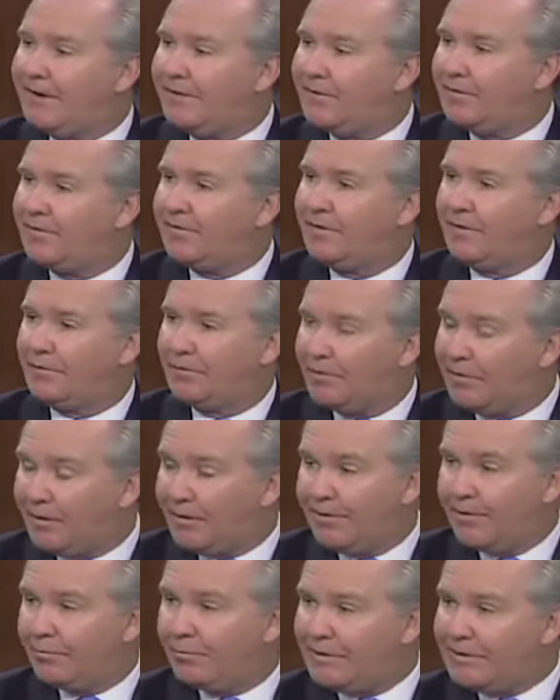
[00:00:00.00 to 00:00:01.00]
Cancer Center and
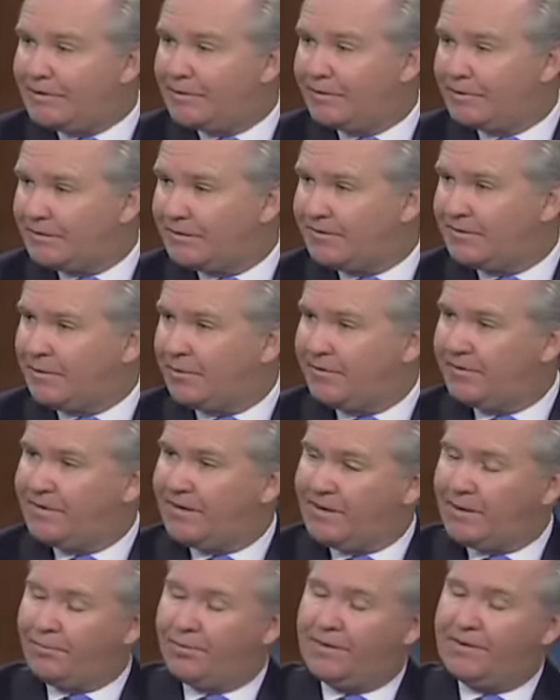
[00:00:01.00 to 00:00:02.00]
all the research that's
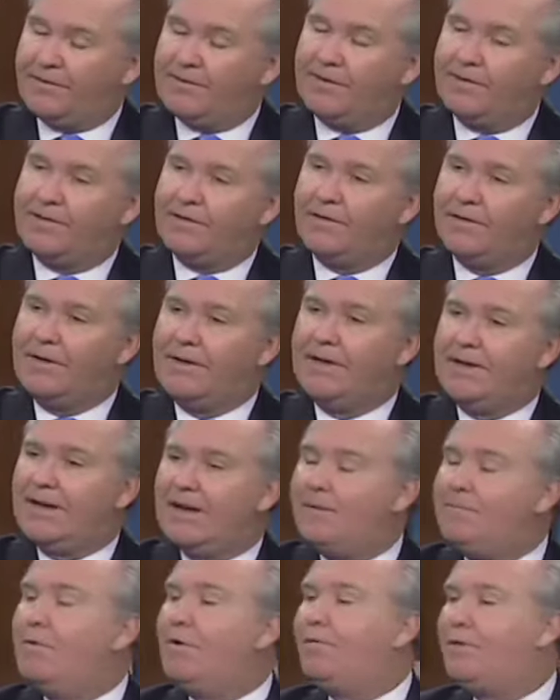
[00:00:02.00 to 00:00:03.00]
taking place out there
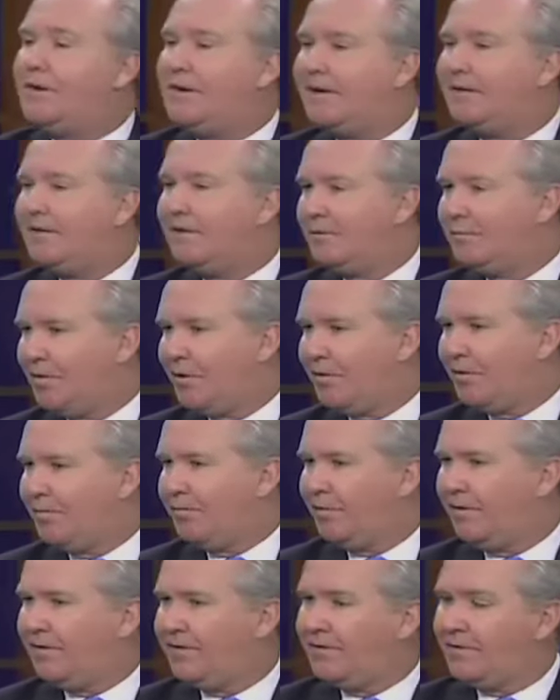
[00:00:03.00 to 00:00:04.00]
and moving that to the
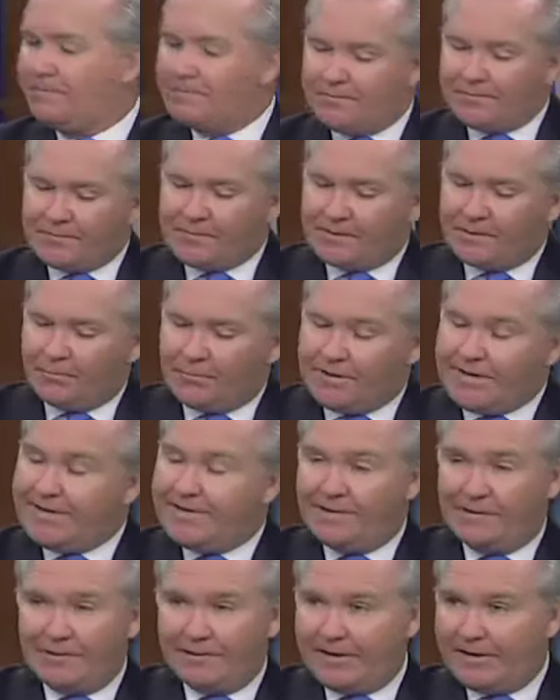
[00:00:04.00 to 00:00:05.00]
marketplace. We
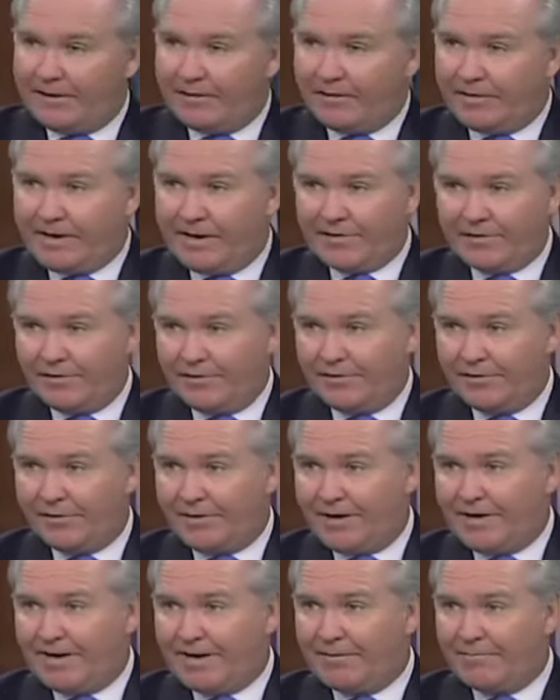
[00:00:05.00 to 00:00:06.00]
need to look at international
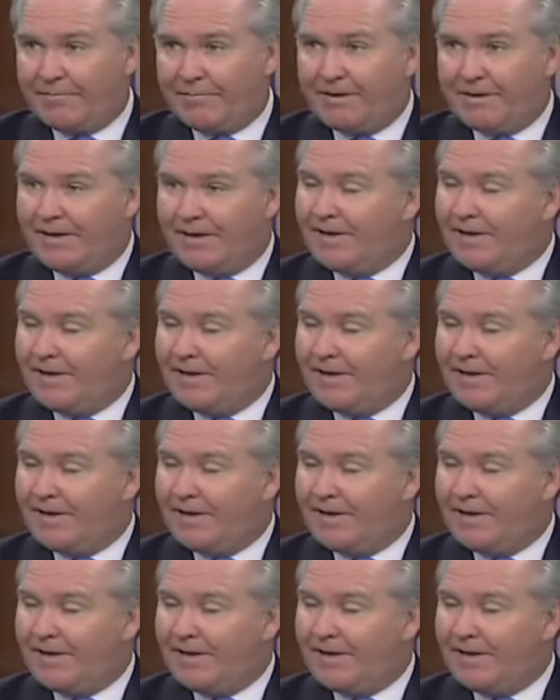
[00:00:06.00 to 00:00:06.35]
trade, Adam.